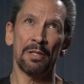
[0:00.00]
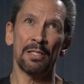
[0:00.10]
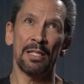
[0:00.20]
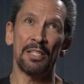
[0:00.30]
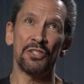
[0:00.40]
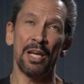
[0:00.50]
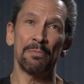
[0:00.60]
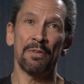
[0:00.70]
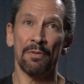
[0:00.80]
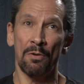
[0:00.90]
The, the
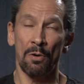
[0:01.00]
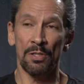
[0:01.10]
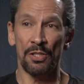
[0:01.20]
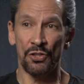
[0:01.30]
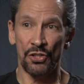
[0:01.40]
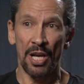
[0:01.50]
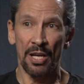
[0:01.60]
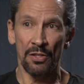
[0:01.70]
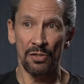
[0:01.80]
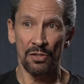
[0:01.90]
shapes of the corsets
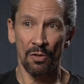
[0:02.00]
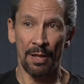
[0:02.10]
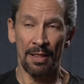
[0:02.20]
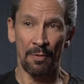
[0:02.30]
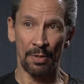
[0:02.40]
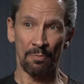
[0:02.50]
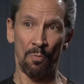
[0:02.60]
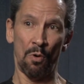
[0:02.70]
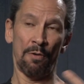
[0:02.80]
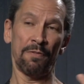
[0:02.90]
changed so that there was
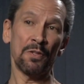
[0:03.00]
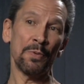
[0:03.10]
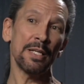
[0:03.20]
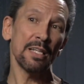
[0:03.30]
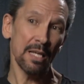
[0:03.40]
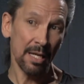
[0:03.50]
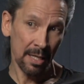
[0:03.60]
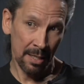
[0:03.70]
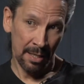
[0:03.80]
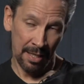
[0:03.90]
more fluidity
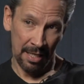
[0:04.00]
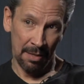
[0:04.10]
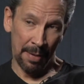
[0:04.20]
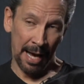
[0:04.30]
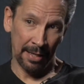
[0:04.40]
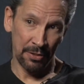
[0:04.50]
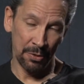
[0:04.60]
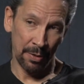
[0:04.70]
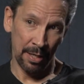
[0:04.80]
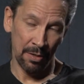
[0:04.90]
in the back as
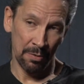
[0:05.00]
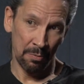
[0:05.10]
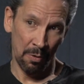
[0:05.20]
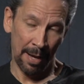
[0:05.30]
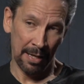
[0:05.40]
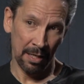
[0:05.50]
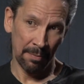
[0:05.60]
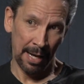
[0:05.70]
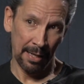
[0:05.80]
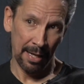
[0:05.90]
you get into Romantic
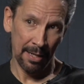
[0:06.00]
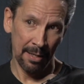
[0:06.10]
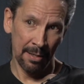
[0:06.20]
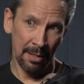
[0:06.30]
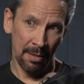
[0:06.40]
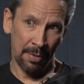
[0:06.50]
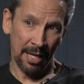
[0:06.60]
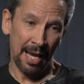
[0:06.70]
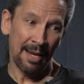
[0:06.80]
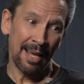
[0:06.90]
ballet. But
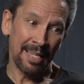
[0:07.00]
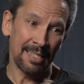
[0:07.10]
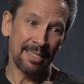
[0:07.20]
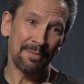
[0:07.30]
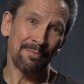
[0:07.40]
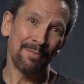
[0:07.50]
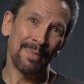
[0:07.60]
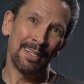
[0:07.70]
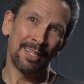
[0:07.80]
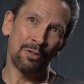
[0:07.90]
again, it's
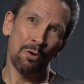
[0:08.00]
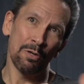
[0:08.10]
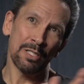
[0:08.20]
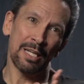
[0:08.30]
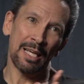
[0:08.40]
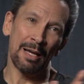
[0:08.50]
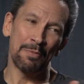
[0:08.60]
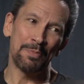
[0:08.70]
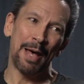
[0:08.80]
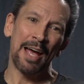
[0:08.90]
the corseting
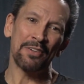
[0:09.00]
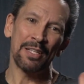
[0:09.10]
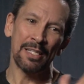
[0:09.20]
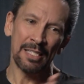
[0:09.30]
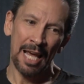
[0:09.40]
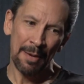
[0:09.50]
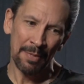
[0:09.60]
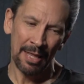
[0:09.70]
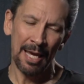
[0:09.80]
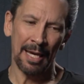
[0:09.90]
comes back to the
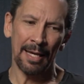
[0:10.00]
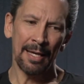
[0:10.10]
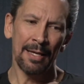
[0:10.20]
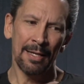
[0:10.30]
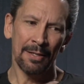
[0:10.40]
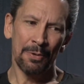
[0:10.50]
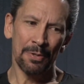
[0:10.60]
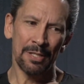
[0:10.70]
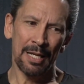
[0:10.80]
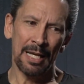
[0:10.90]
same thing.
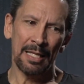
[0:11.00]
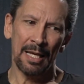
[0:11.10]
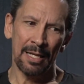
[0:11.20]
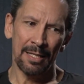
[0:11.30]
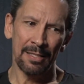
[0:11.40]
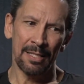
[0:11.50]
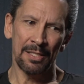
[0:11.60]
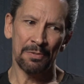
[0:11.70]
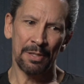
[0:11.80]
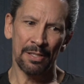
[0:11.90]
Corseting in the eighteenth
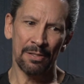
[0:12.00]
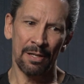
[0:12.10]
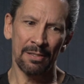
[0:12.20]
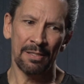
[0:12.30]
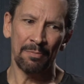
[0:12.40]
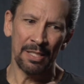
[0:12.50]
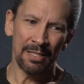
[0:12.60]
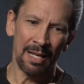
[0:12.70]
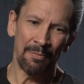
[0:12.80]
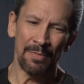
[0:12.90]
century is not simply
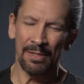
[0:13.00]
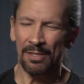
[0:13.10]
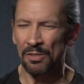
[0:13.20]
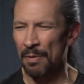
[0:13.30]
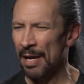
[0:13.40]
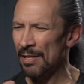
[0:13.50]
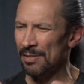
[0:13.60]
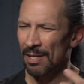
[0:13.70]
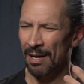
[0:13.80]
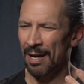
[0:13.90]
some
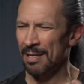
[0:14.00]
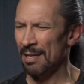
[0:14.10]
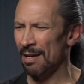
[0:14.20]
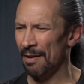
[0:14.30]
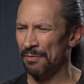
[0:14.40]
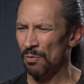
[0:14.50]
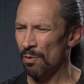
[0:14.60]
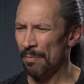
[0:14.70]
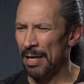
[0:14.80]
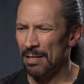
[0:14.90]
strange idea of
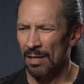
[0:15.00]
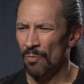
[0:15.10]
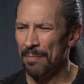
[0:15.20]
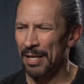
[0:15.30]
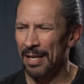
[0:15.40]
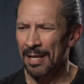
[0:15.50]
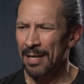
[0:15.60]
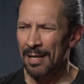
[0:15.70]
tormenting women.